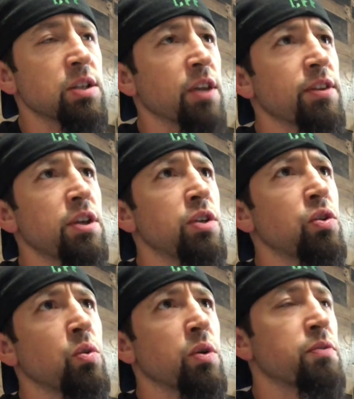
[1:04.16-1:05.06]
nothing to
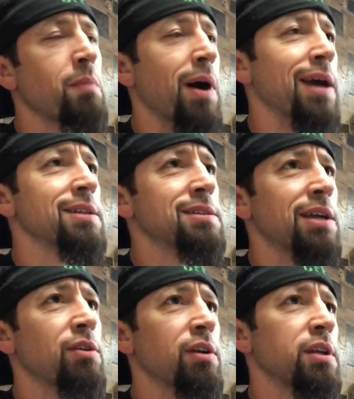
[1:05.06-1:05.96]
do with
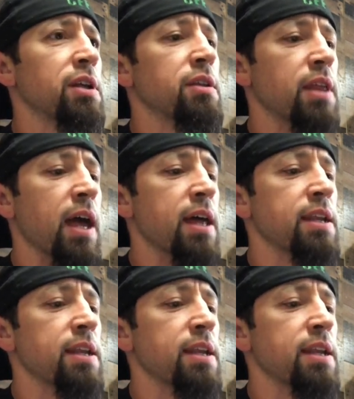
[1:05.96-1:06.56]
mindset or any of that.